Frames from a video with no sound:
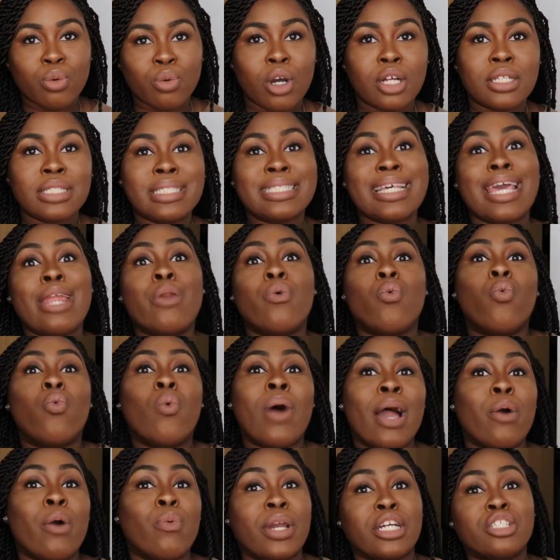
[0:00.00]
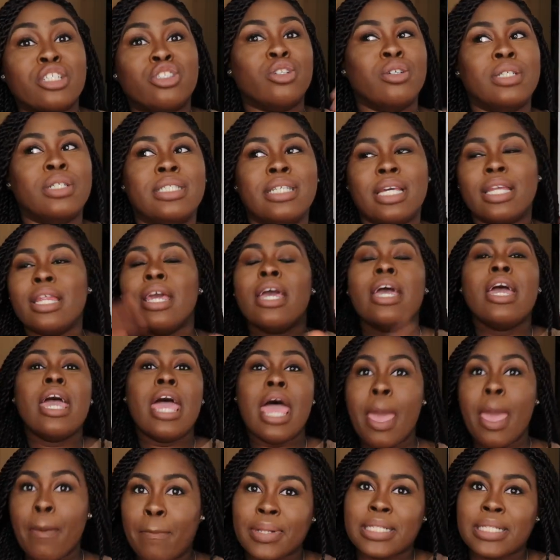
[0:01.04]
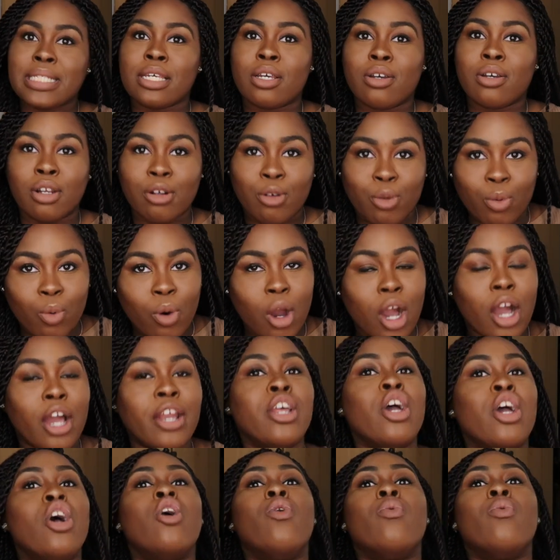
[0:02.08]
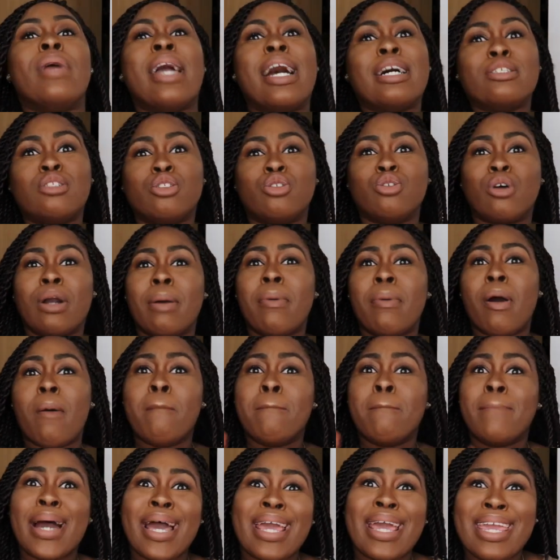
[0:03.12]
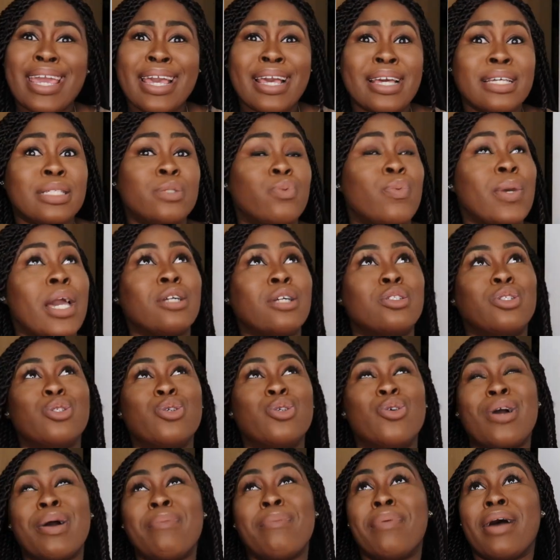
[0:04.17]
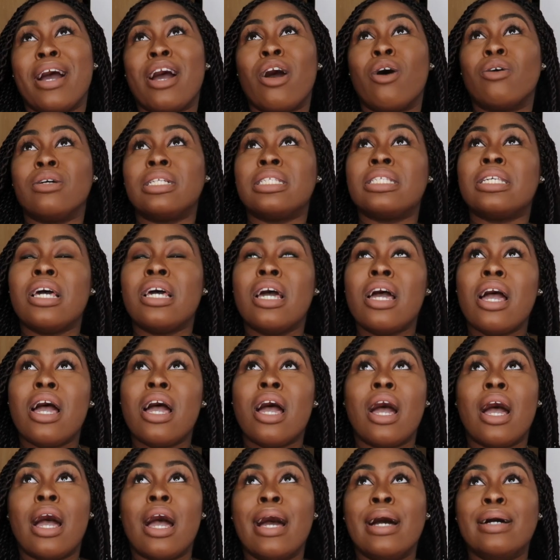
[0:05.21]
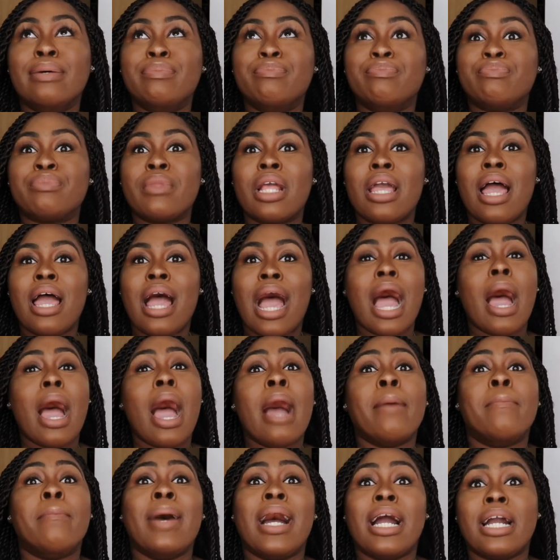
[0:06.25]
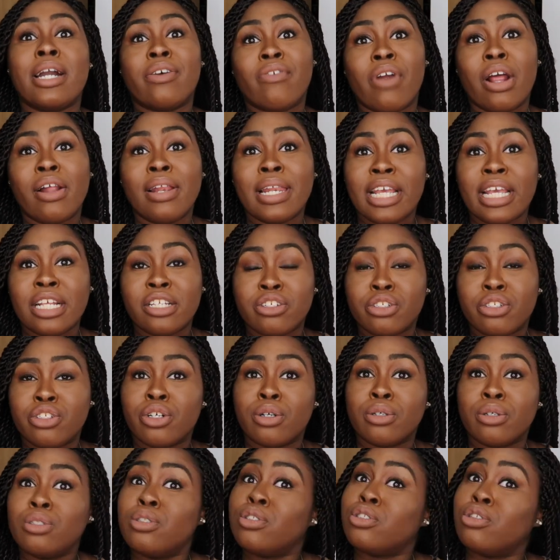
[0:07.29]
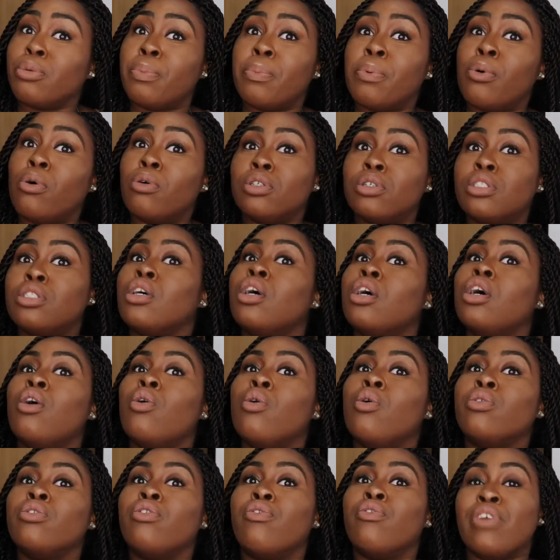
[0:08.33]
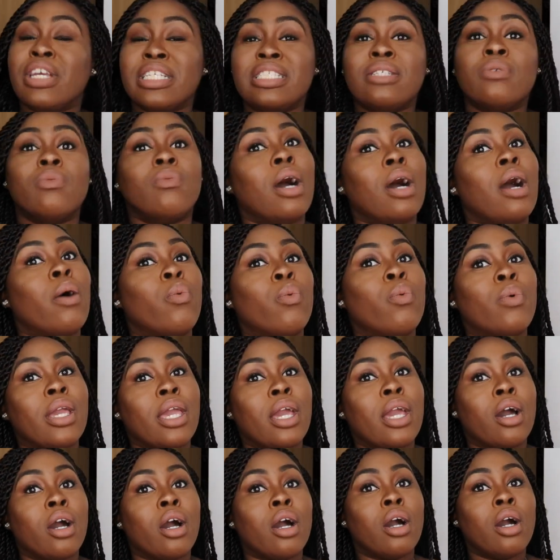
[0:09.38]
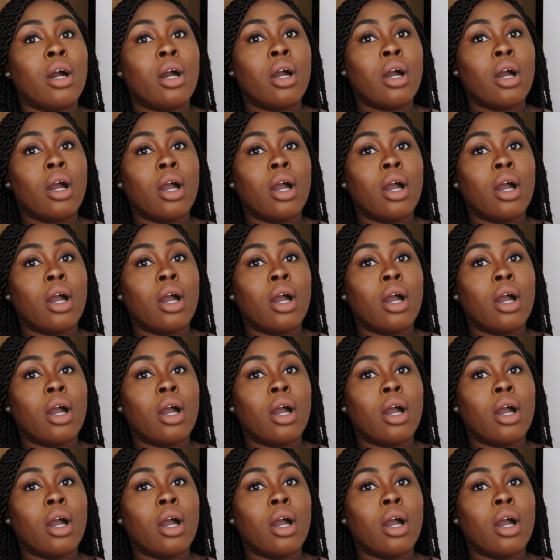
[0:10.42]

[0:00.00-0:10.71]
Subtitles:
ones and why we're choosing a particular one. We had to talk about bias, we had to talk about our background literature to support the reason why we are